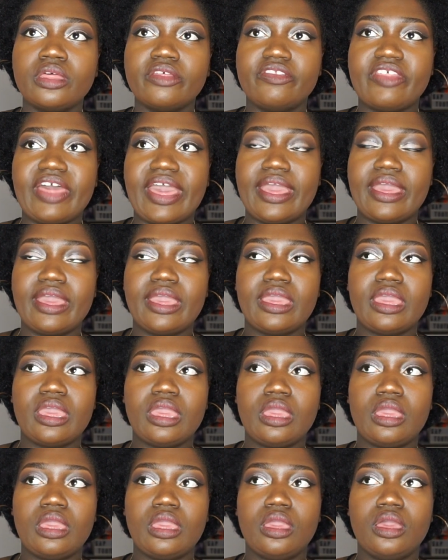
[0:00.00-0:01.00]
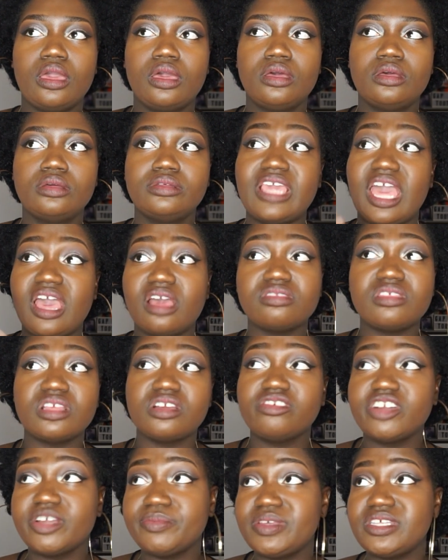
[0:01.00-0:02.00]
they
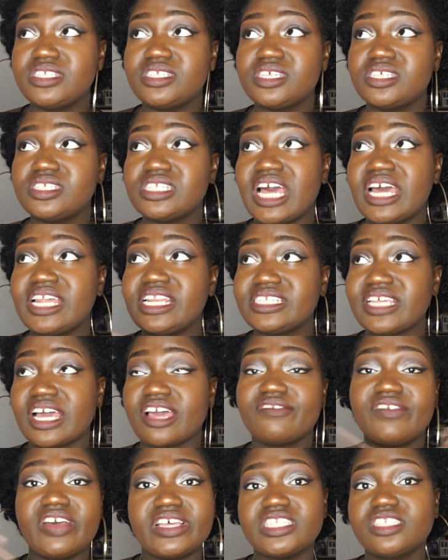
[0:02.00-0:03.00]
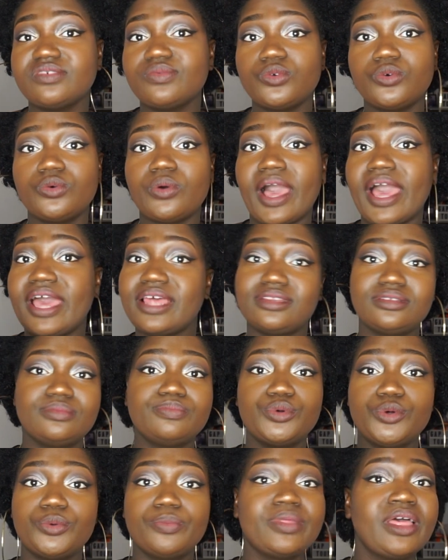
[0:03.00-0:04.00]
create pieces, and it's like a festival, and
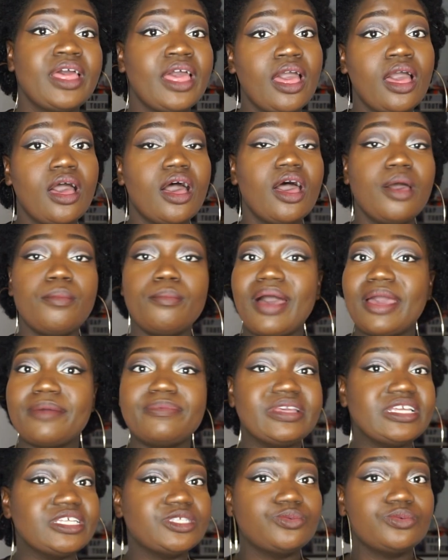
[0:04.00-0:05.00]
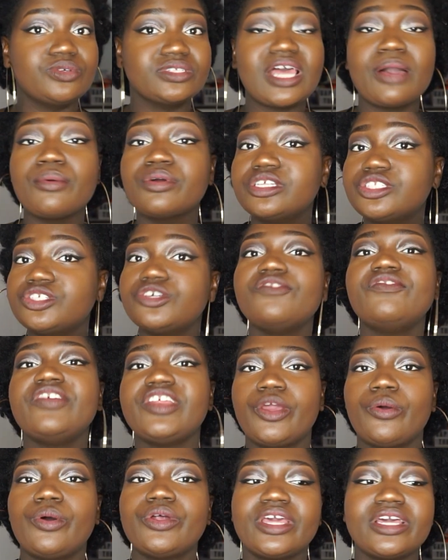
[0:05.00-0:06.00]
boom. My piece was, I'm gonna do a
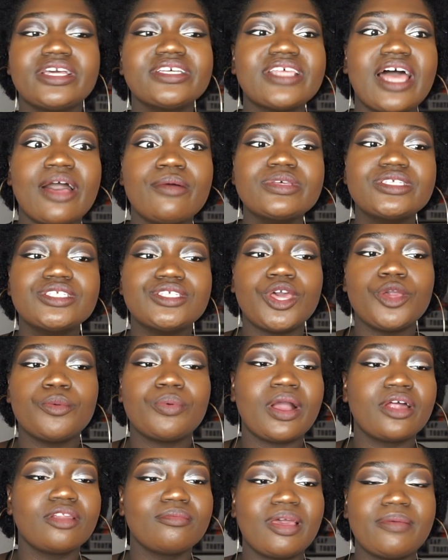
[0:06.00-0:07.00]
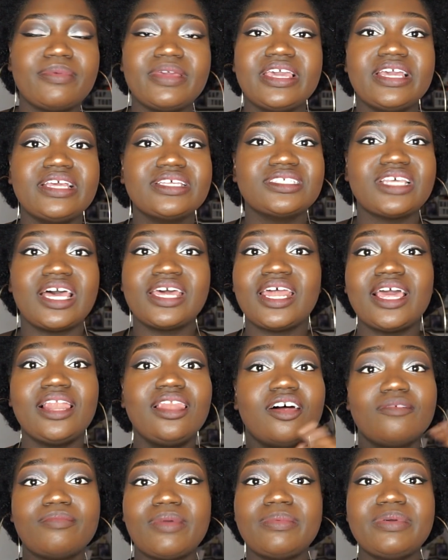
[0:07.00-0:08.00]
video on it because I was so proud of my piece and I
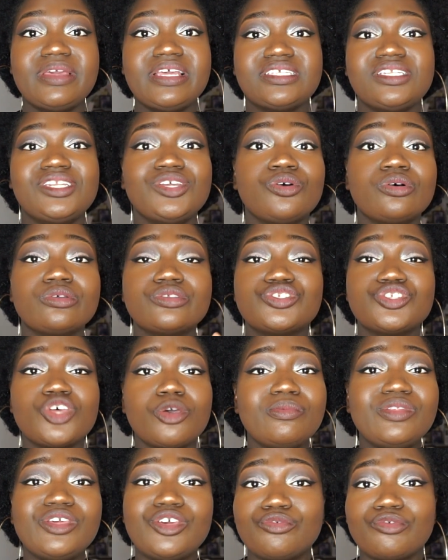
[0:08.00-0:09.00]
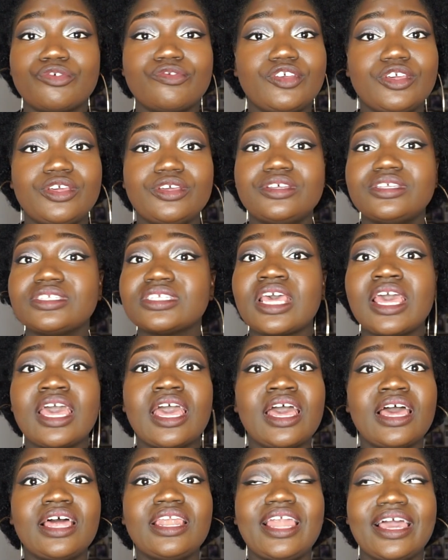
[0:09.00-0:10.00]
love my piece, and it got so many good reviews.
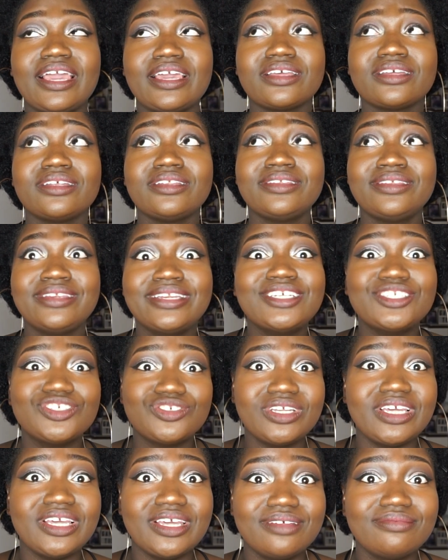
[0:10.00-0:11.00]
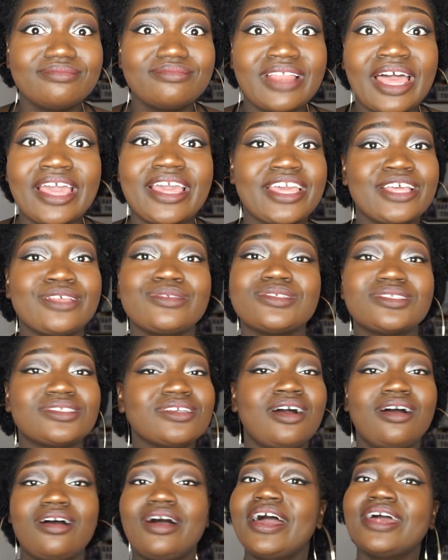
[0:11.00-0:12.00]
Like literally, like it's
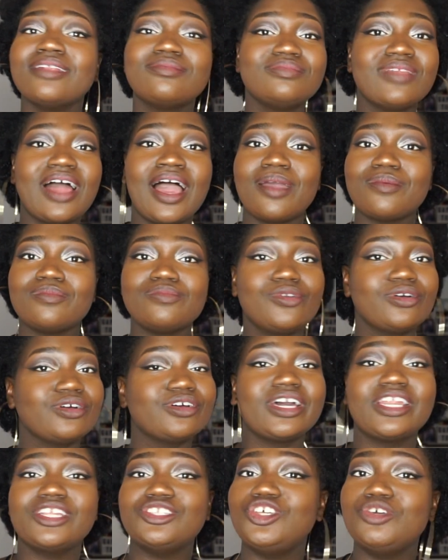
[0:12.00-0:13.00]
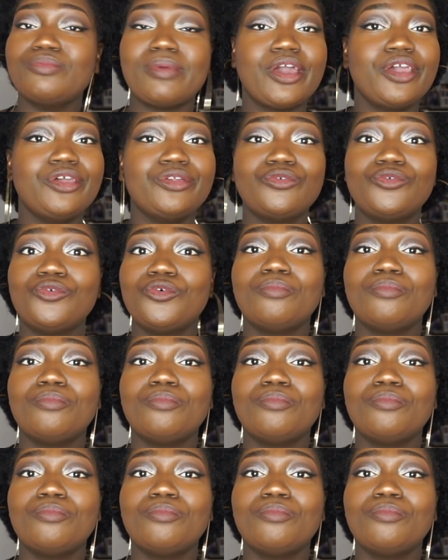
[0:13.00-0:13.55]
I'm not gonna toot my own